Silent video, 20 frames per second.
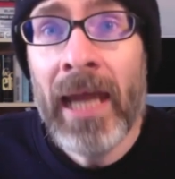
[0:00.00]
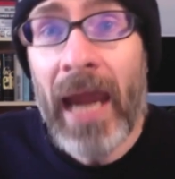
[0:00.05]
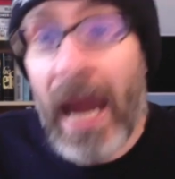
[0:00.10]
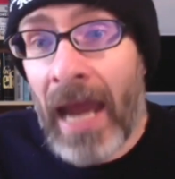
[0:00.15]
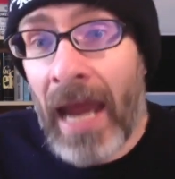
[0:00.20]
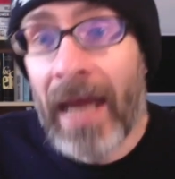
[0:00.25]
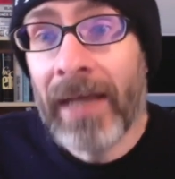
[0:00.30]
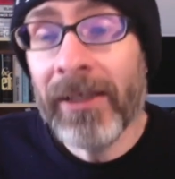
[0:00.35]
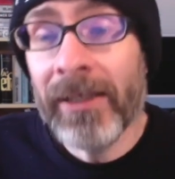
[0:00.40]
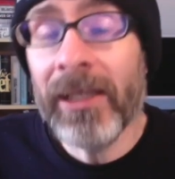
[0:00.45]

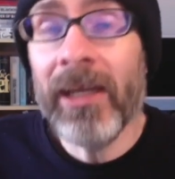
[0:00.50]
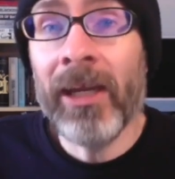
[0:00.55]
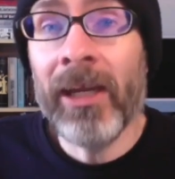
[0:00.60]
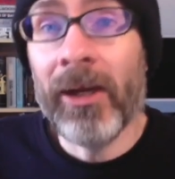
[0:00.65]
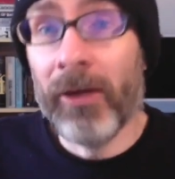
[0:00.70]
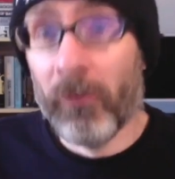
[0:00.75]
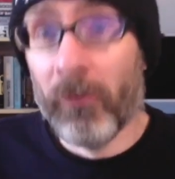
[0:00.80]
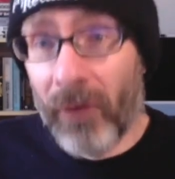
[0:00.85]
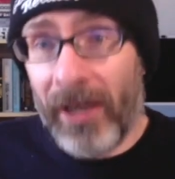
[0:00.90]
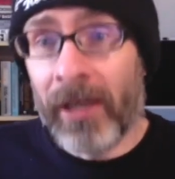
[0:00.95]
And
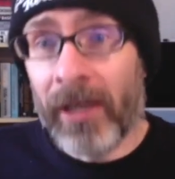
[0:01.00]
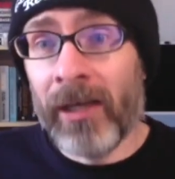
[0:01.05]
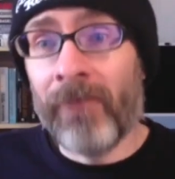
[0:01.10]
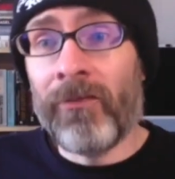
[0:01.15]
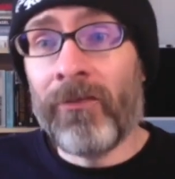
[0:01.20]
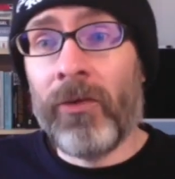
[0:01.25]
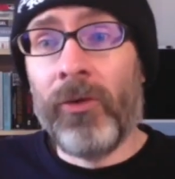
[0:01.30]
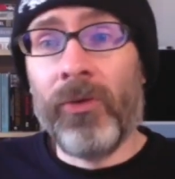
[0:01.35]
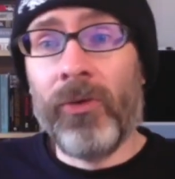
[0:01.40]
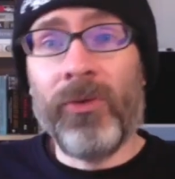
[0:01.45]
when and
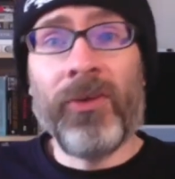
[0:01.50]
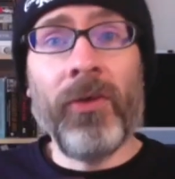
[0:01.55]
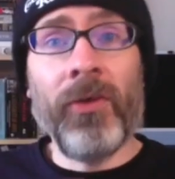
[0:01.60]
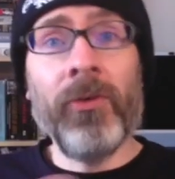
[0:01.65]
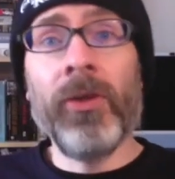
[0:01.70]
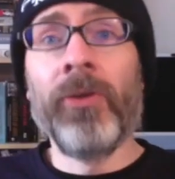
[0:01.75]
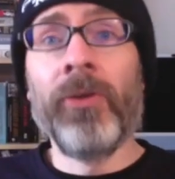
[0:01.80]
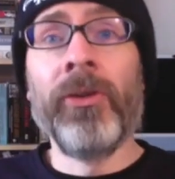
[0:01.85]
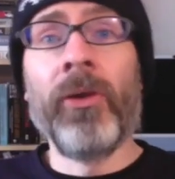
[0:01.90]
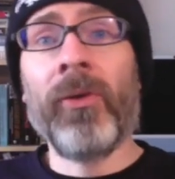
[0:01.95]
if you do so,
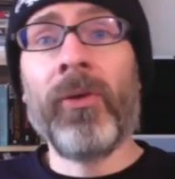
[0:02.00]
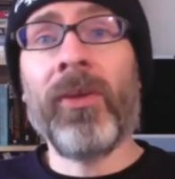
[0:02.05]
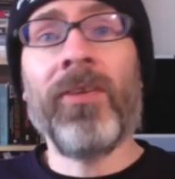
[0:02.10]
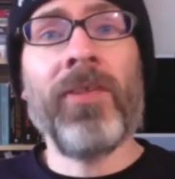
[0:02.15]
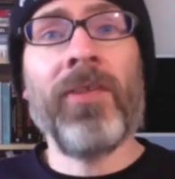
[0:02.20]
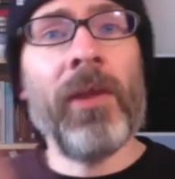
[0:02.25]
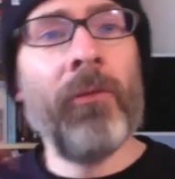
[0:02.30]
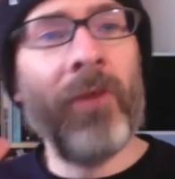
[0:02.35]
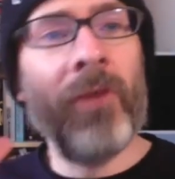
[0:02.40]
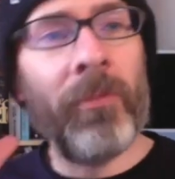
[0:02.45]
you'll
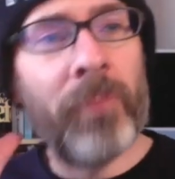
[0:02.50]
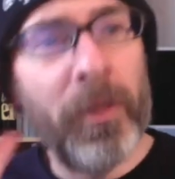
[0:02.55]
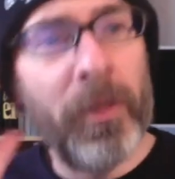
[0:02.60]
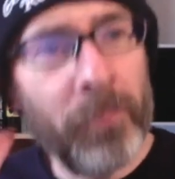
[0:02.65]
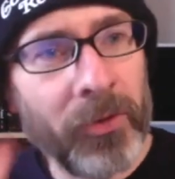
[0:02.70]
notice that when people